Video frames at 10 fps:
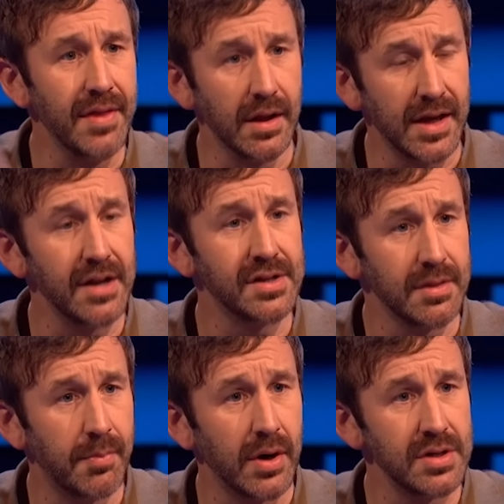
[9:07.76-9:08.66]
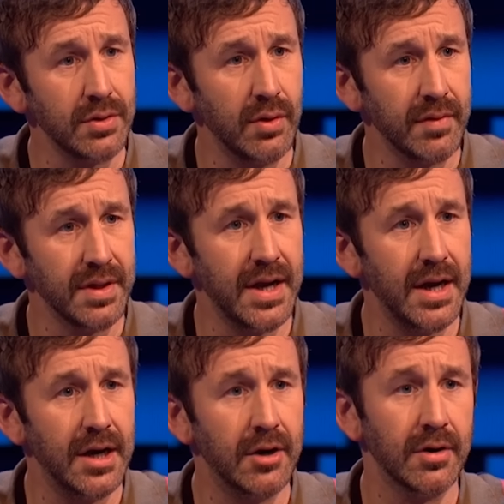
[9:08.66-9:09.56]
And they'll get it to the person over
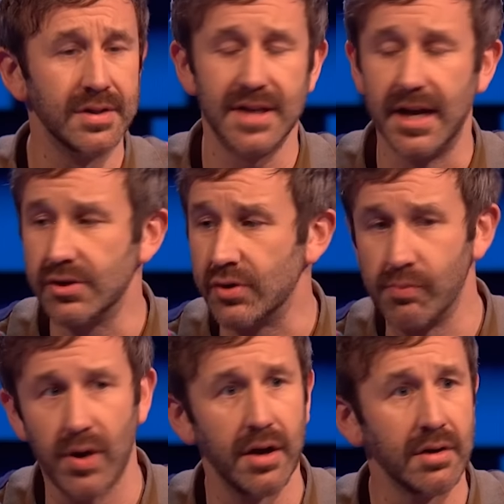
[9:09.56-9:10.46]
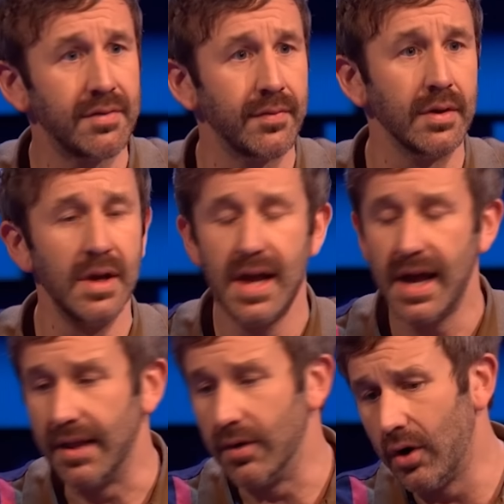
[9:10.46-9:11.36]
there, or sanitary products
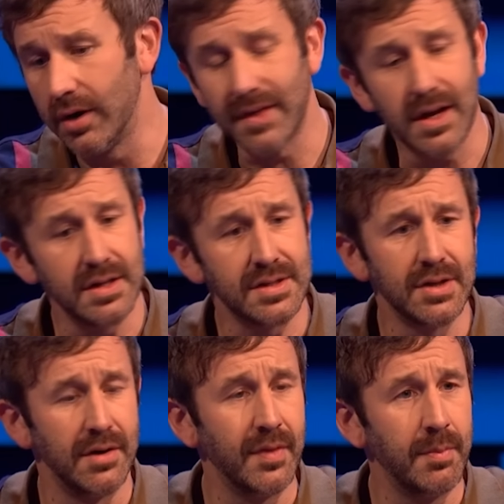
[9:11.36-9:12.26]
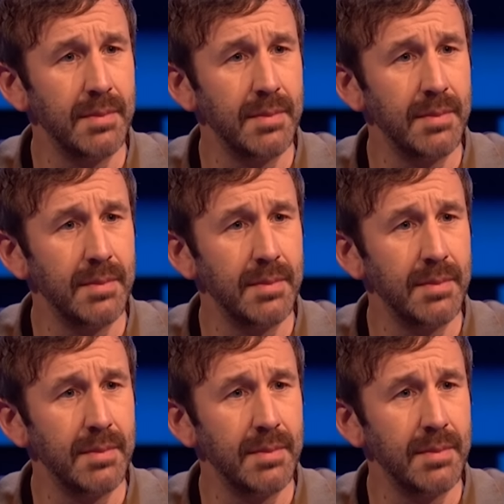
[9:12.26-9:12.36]
all of the kind of stuff that